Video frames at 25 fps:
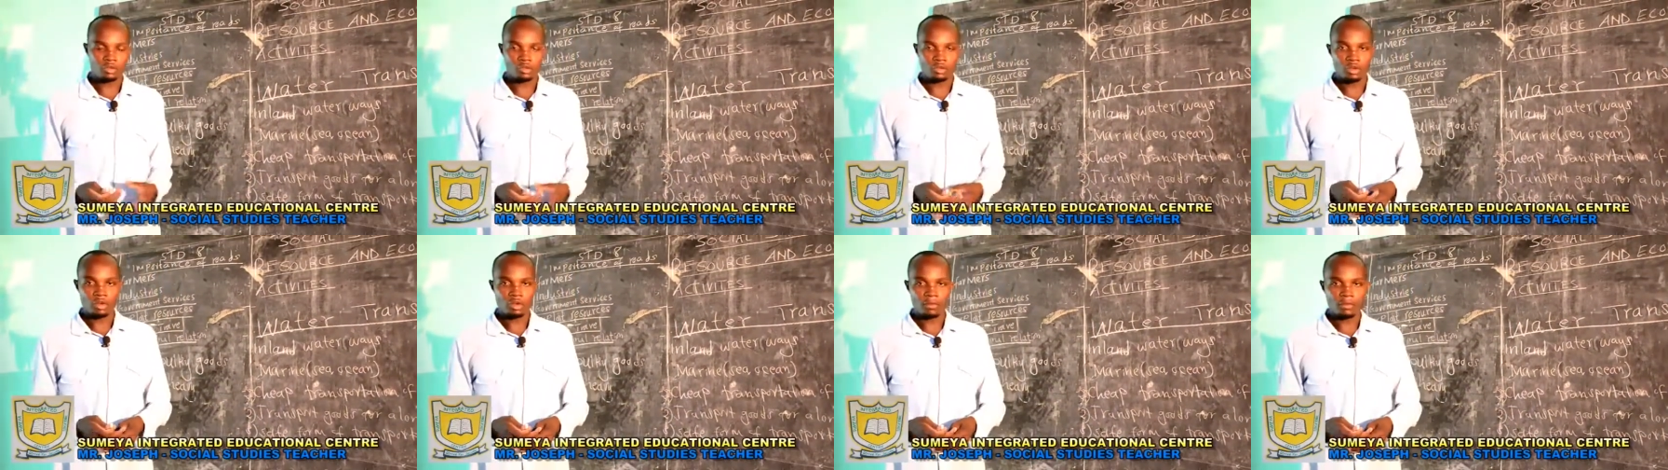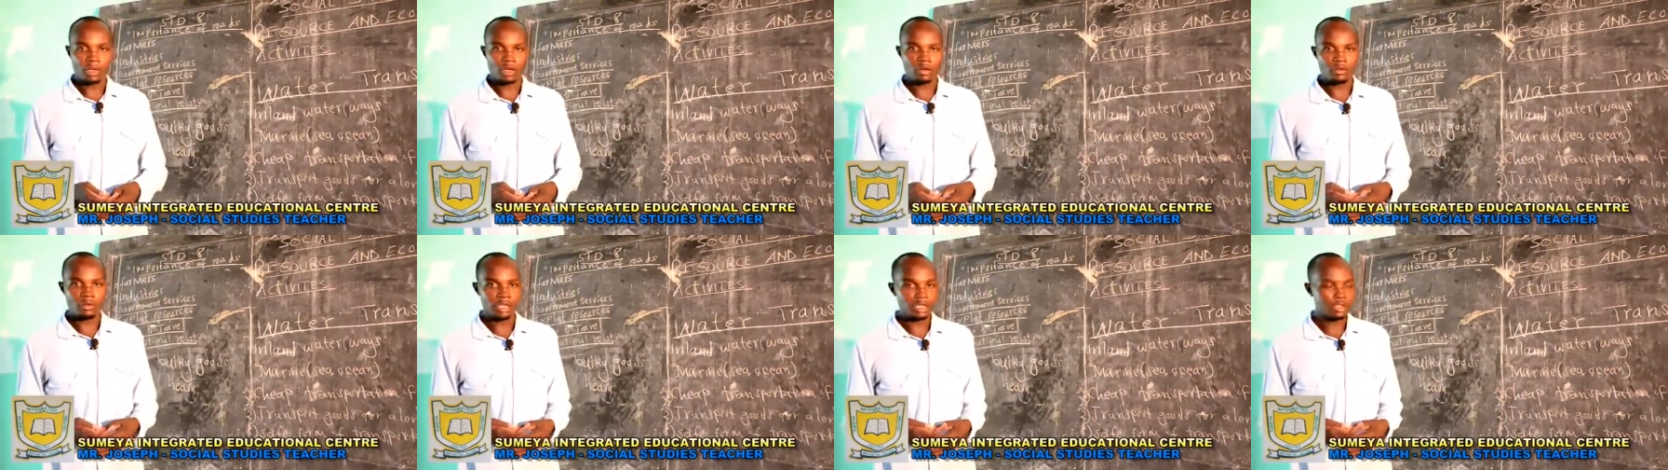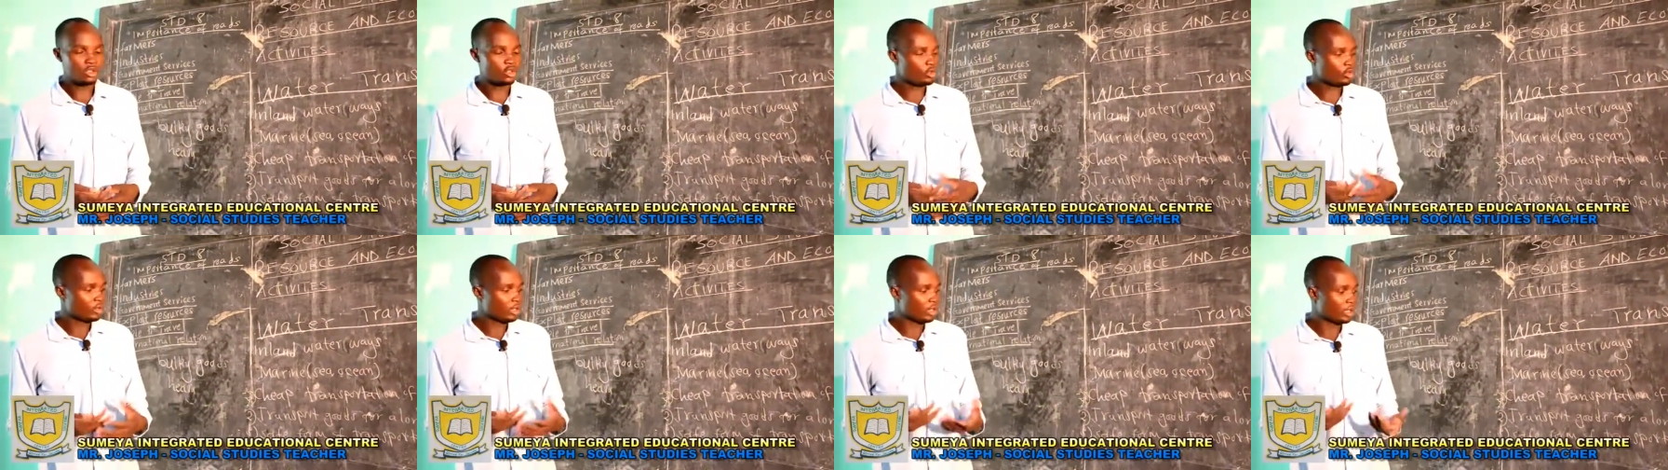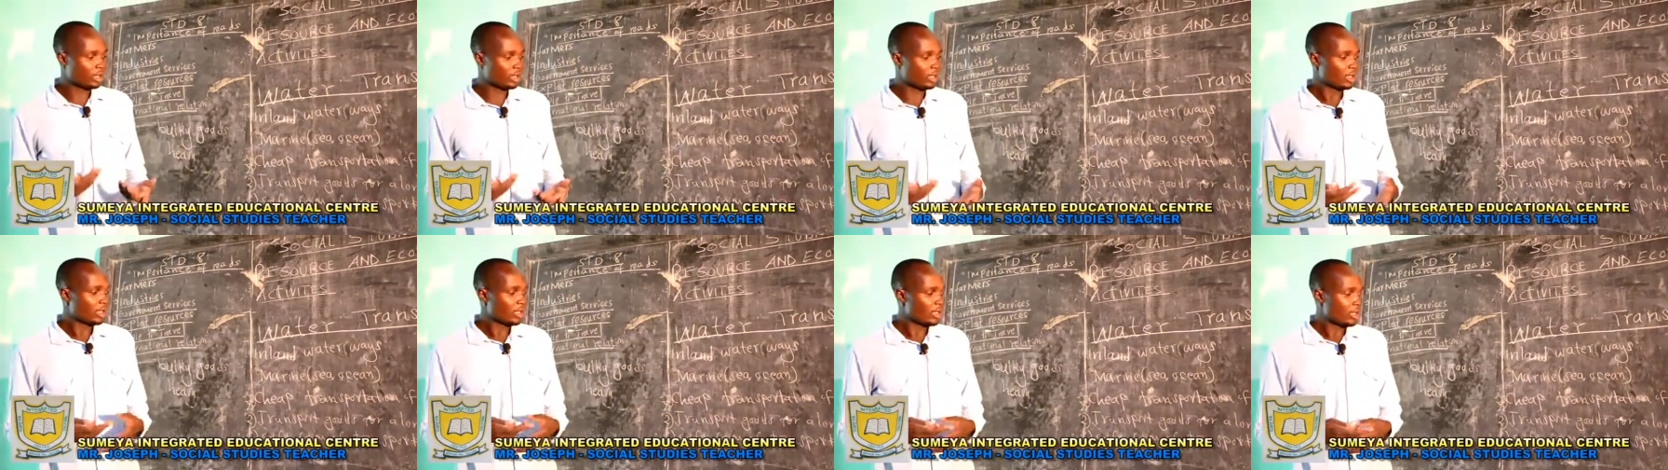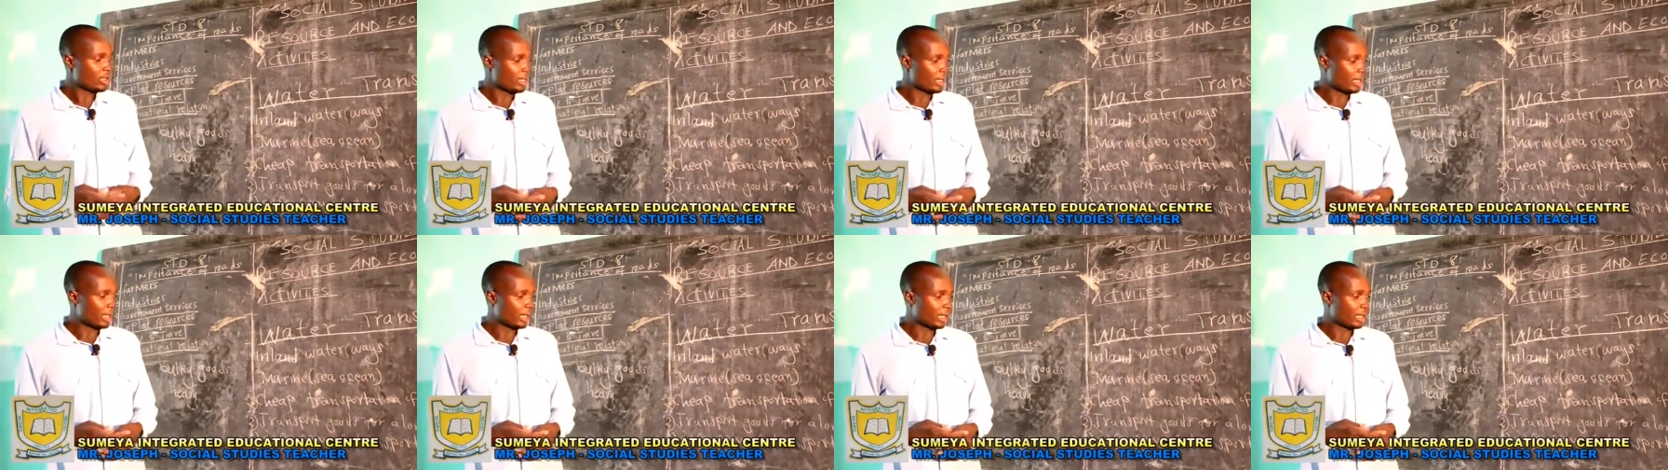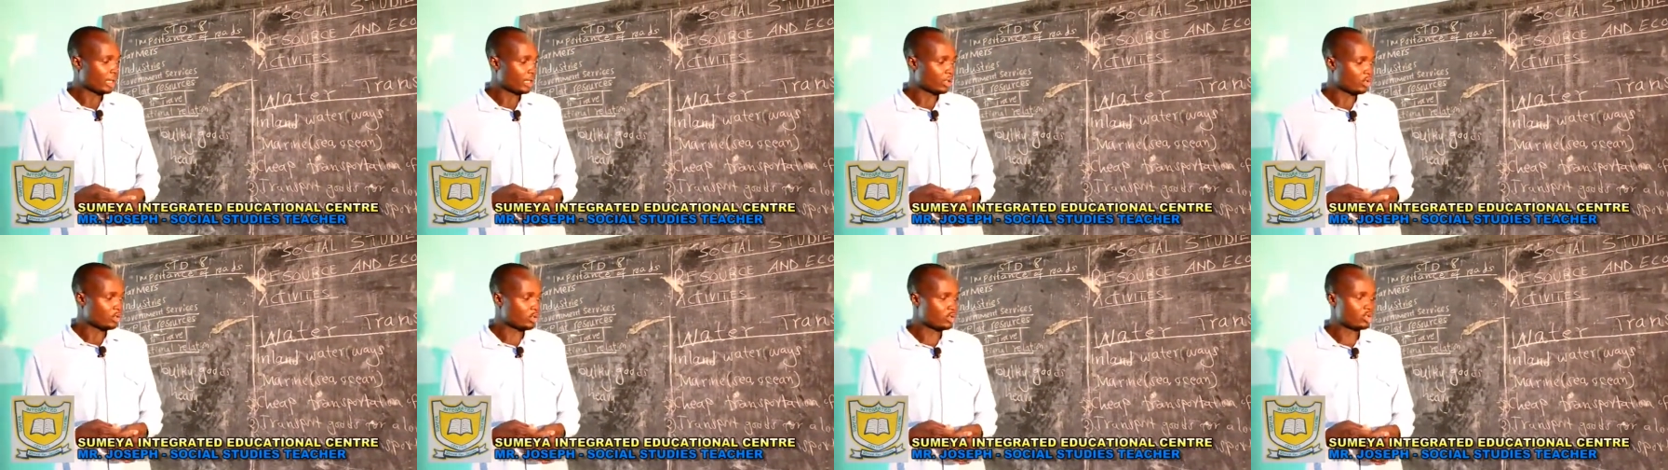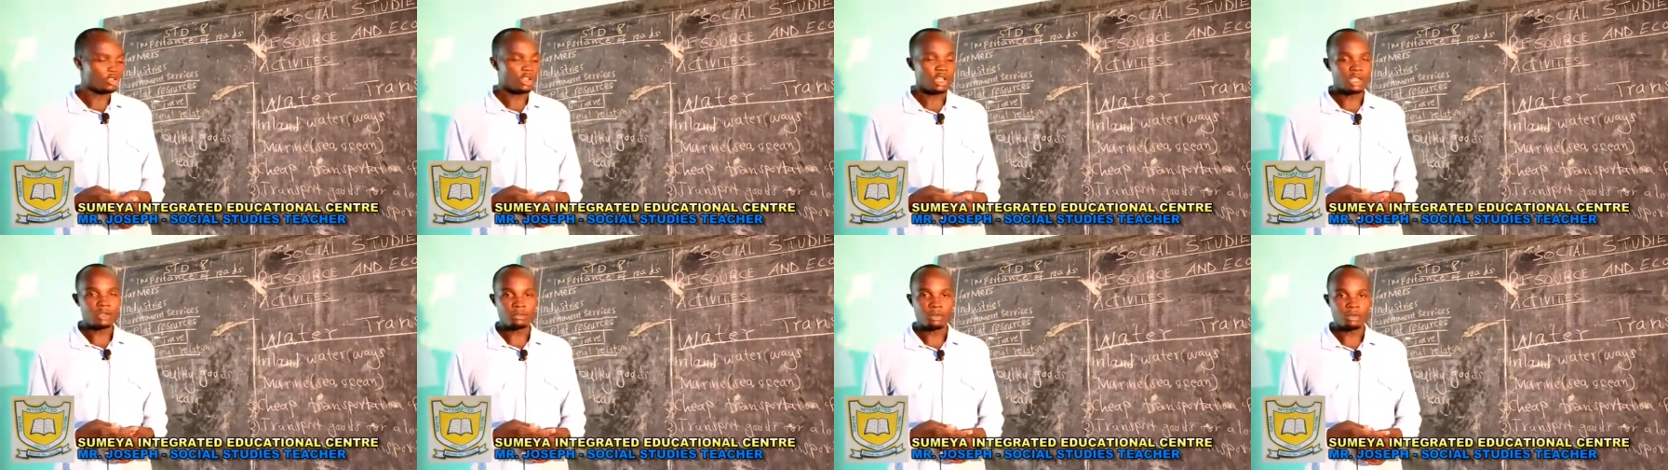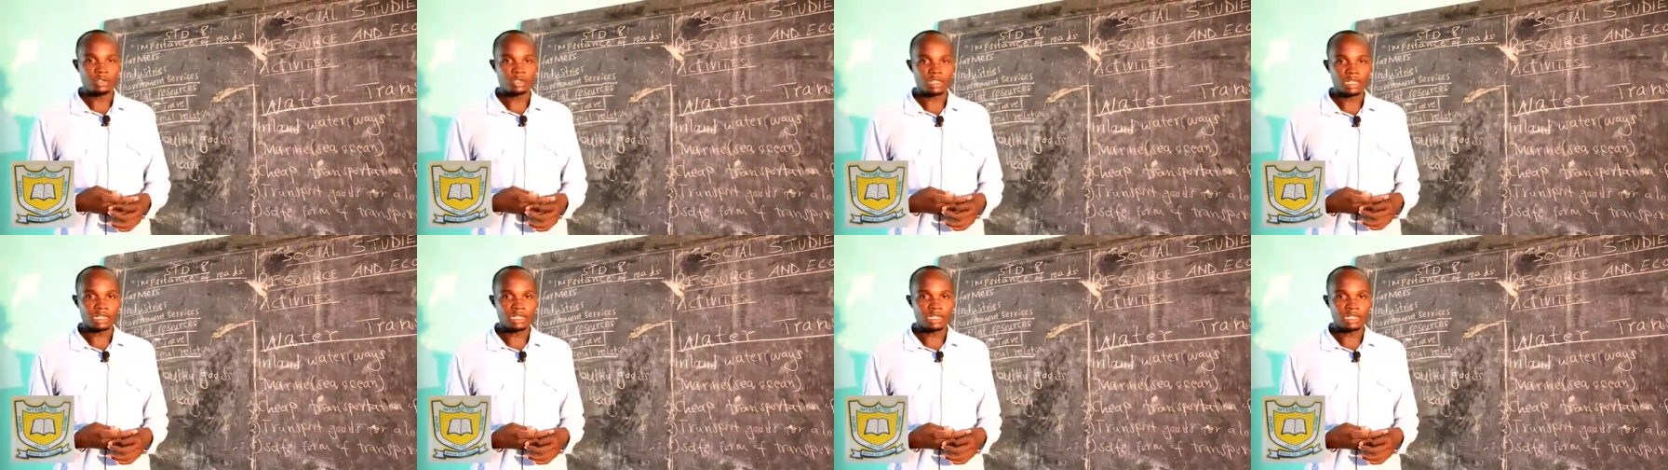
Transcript: We know very well during road transport